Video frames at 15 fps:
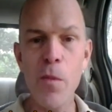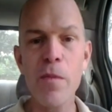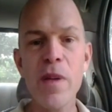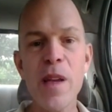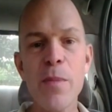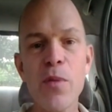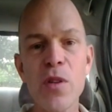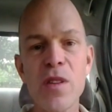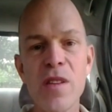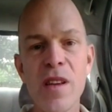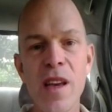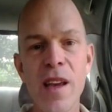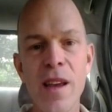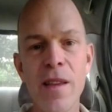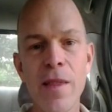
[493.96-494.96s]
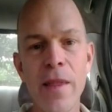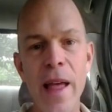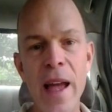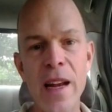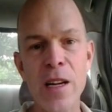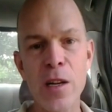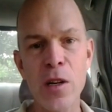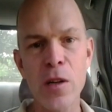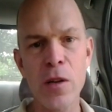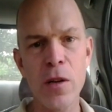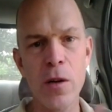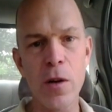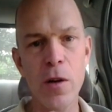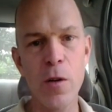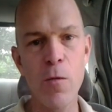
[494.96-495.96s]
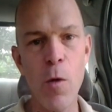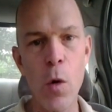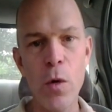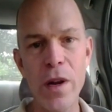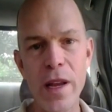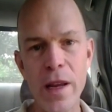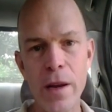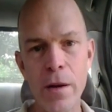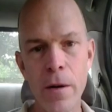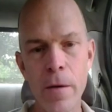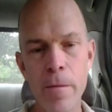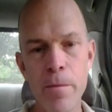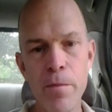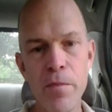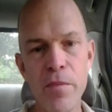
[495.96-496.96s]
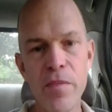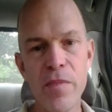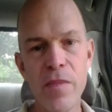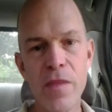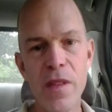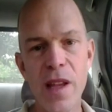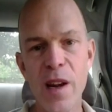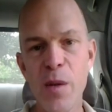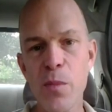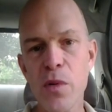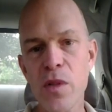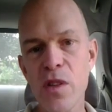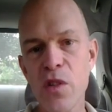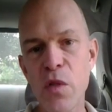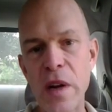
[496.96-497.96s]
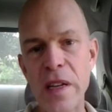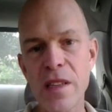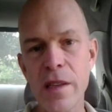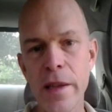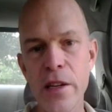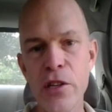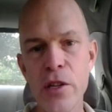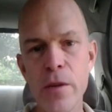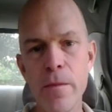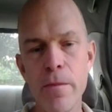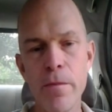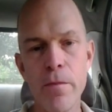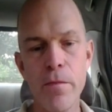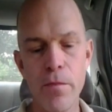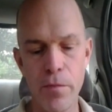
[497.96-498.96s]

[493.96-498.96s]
Oh, he puts a Latin quote here, and I'll put the translation.